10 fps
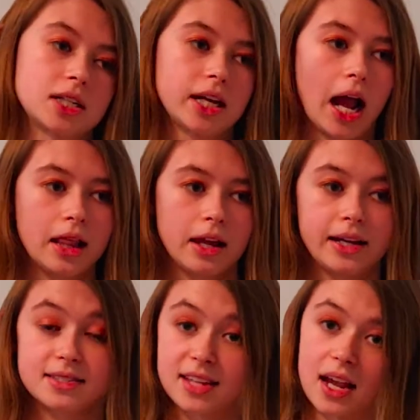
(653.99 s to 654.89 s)
Like I
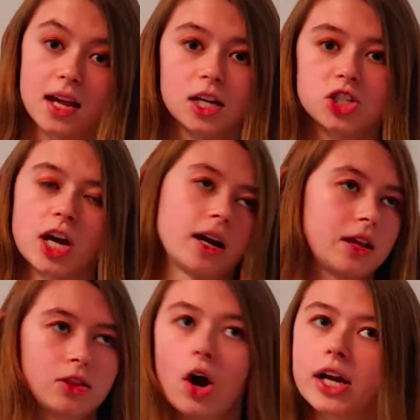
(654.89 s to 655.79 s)
like singing in Czech,
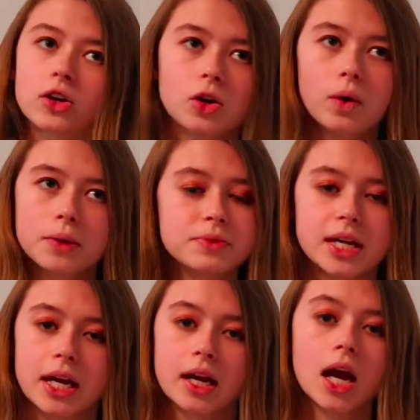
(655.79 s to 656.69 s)
though I don't know what I'm
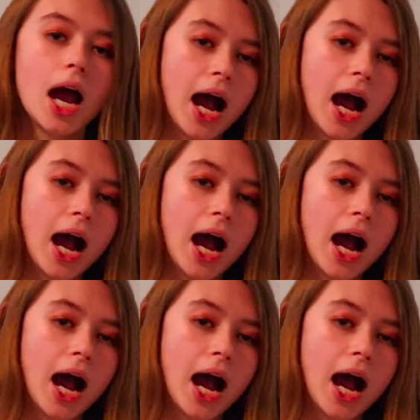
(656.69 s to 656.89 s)
singing.